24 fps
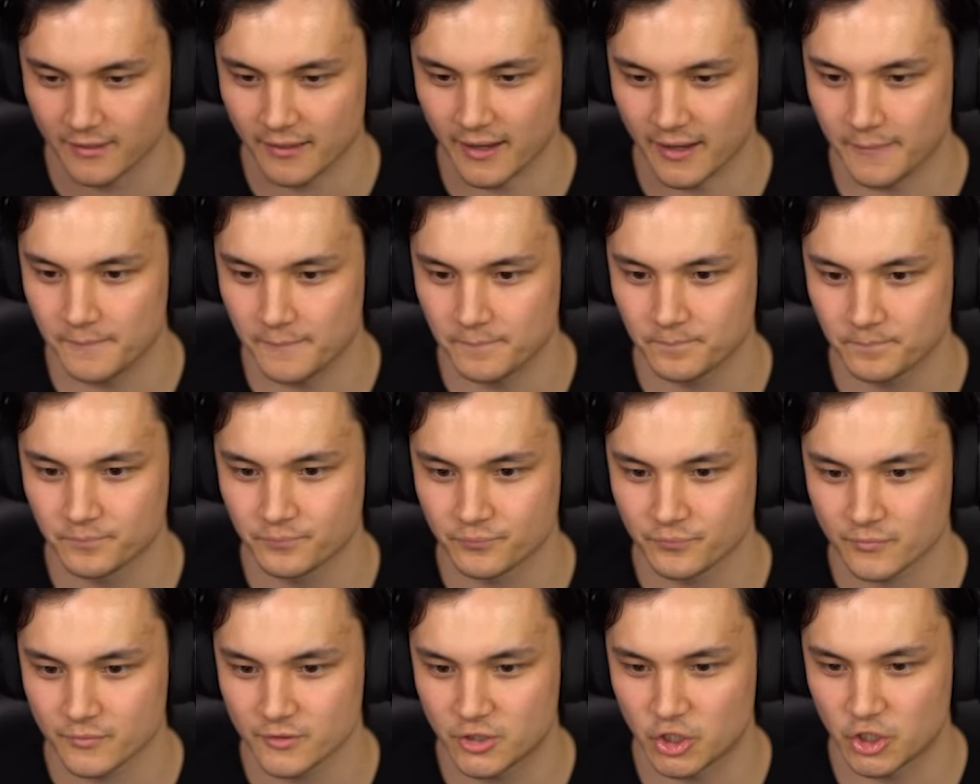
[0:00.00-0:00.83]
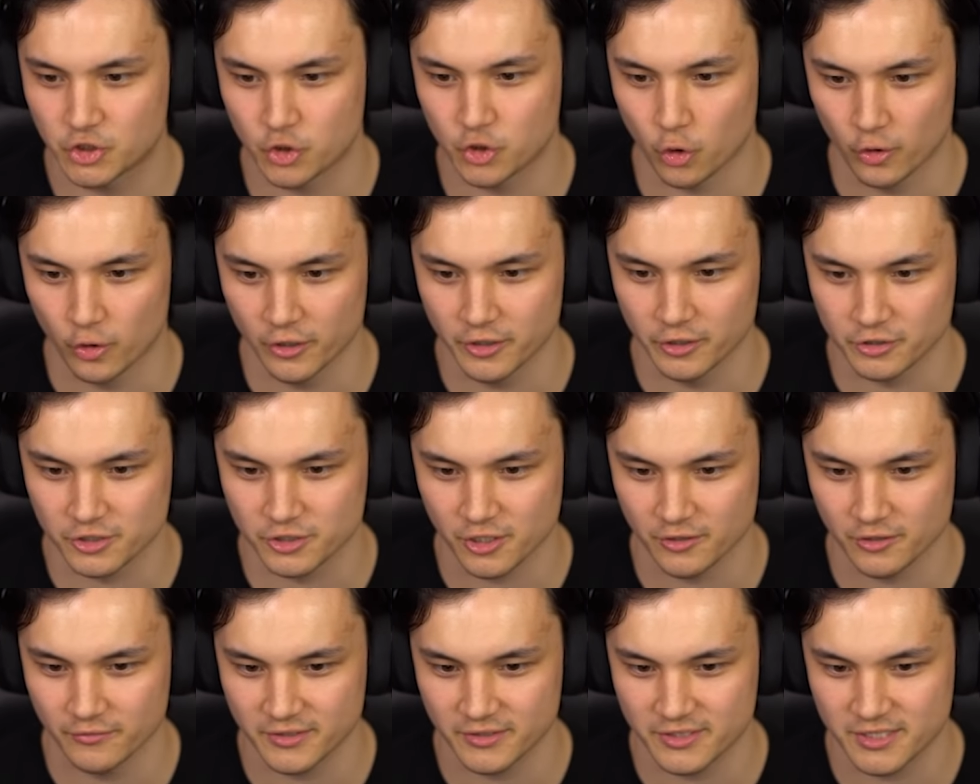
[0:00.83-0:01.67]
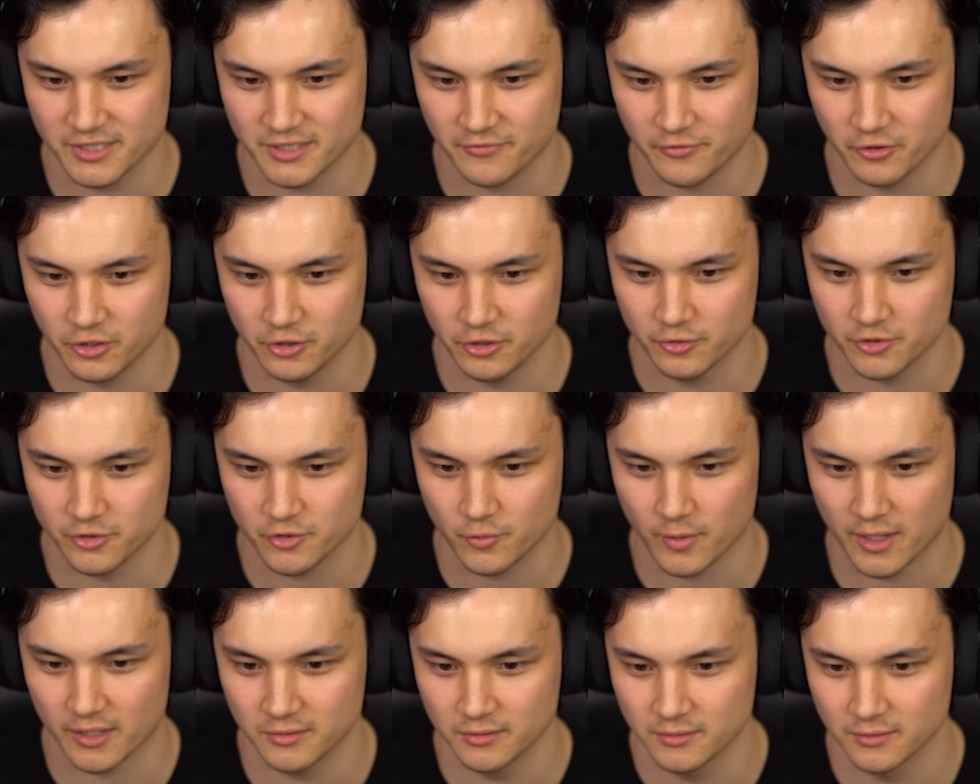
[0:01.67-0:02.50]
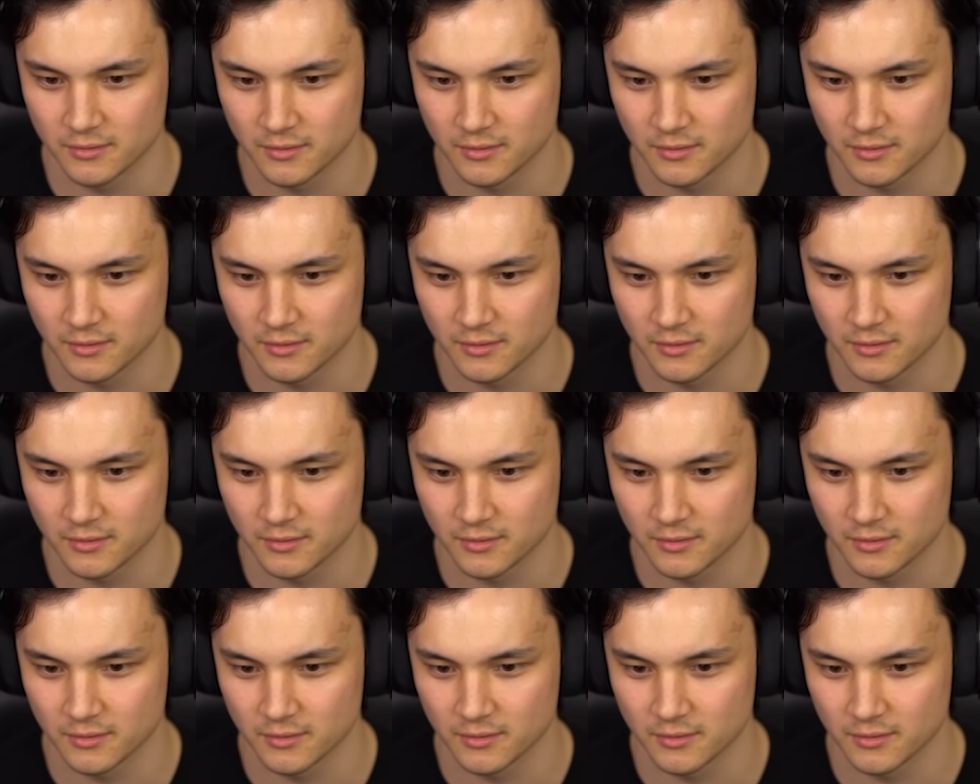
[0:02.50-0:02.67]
Yep. Tutorial services for you as well.